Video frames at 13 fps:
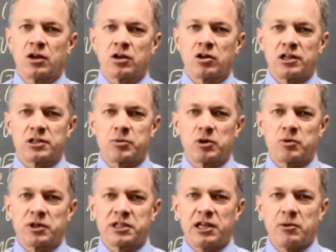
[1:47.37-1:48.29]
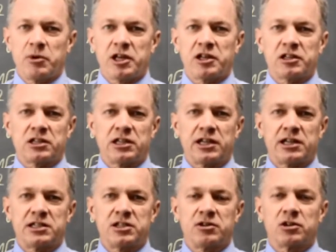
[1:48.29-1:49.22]
College Board will typically
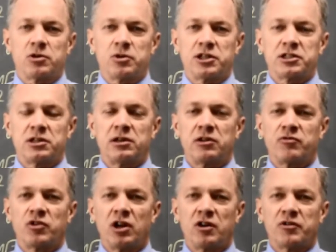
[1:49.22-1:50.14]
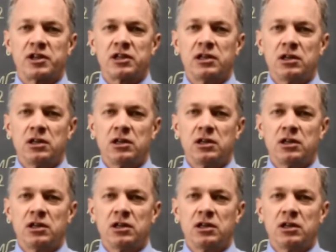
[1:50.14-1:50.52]
ask you a question involving